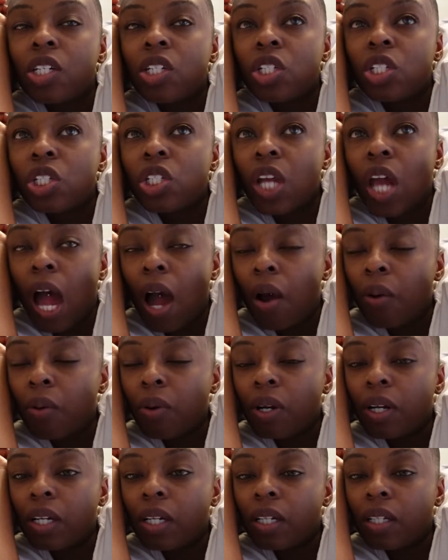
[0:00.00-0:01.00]

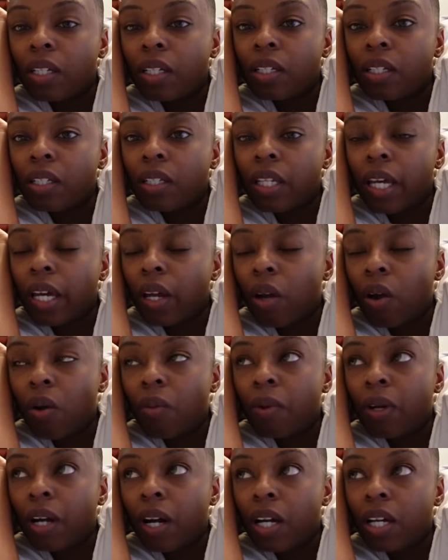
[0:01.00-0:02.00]
shower. Like, oh
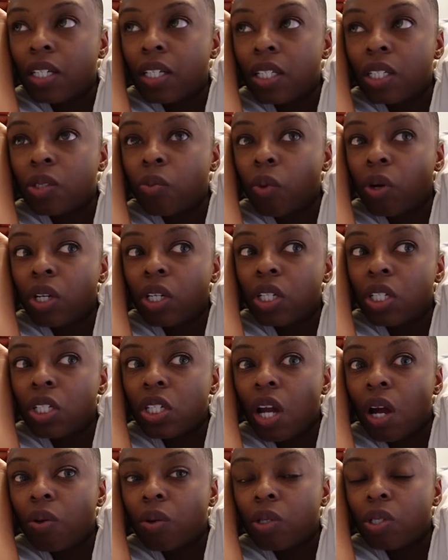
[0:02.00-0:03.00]
my gosh, I just wanted to
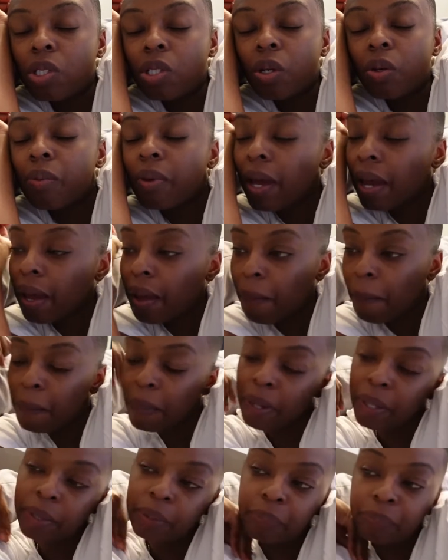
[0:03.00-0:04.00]
shower so bad.
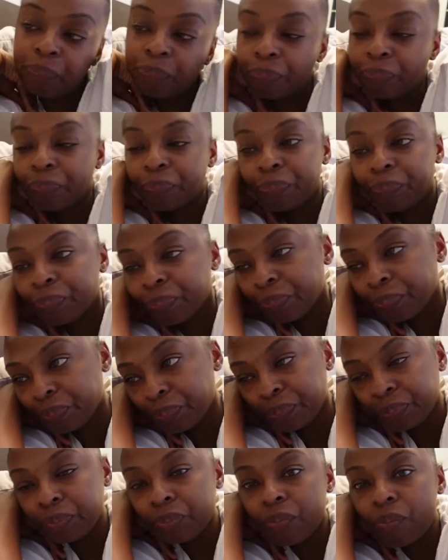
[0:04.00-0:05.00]
But
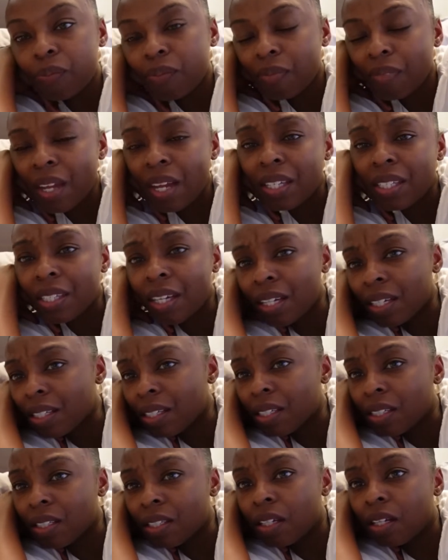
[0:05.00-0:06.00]
it's like
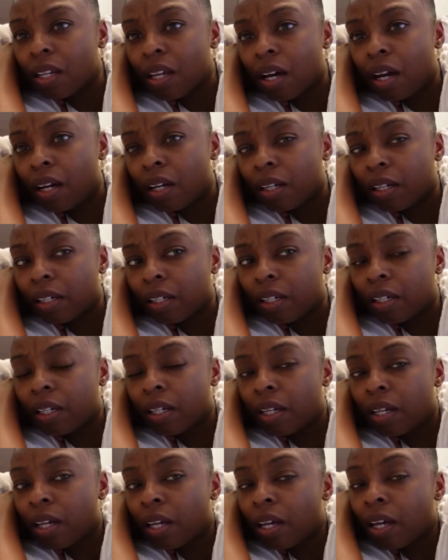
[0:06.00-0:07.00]
6 o'clock.
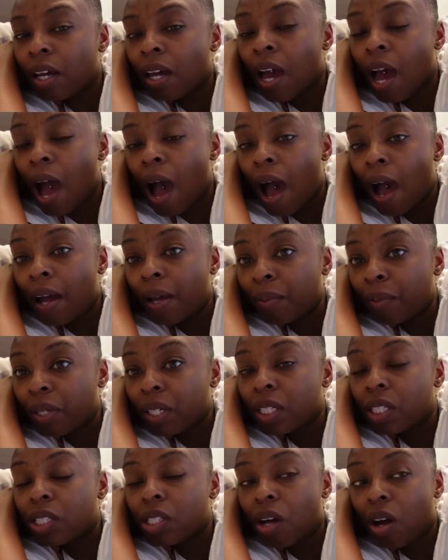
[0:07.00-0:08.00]
I'm
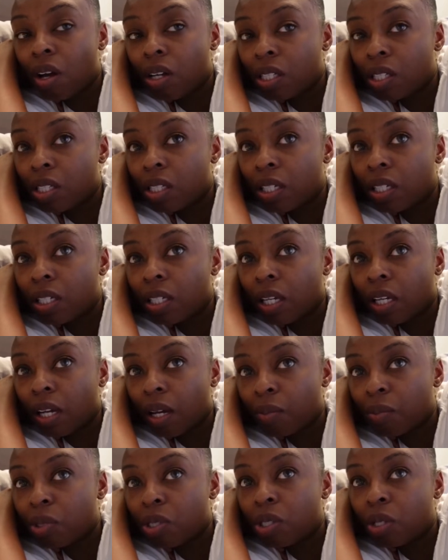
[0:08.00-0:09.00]
exhausted. Like,
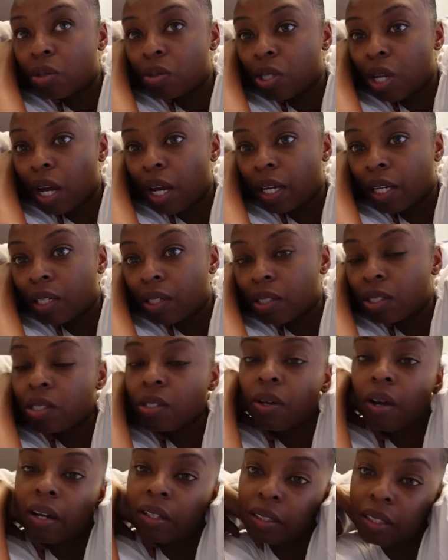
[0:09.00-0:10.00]
I'm so tired.
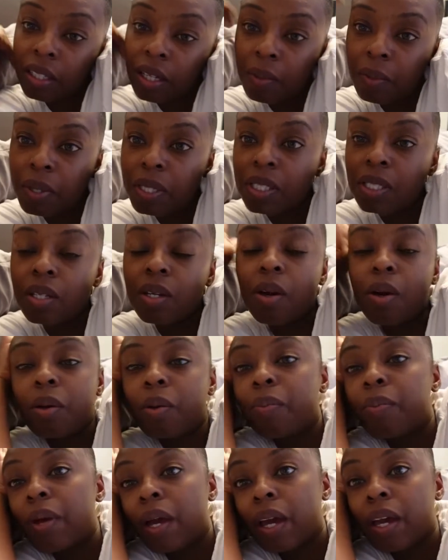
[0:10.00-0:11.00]
So I think I'm about to go
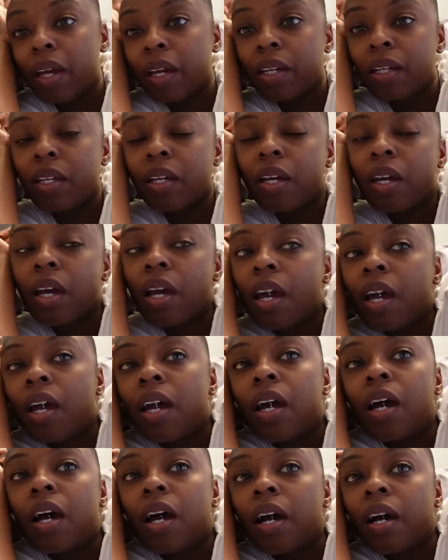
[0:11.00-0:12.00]
to bed.
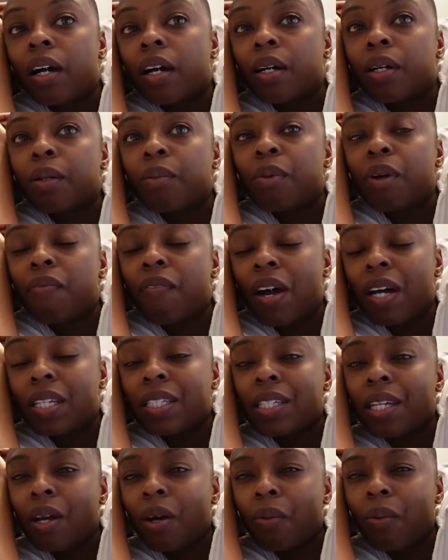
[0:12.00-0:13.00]
If I
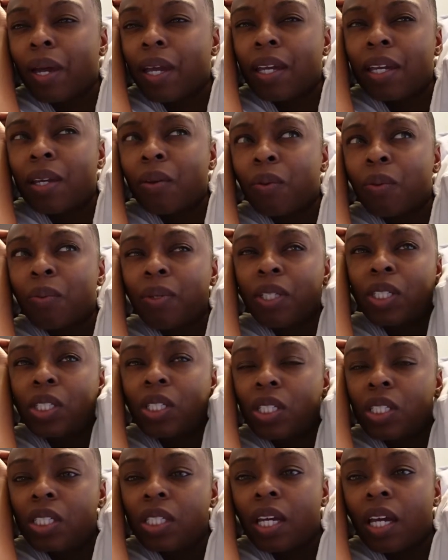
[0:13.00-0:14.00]
stay awake, it would be
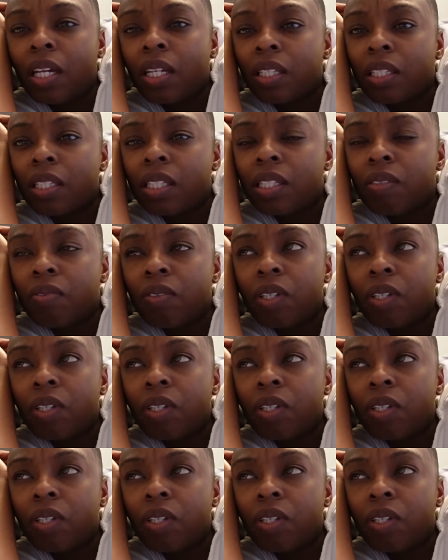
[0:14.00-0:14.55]
just to edit this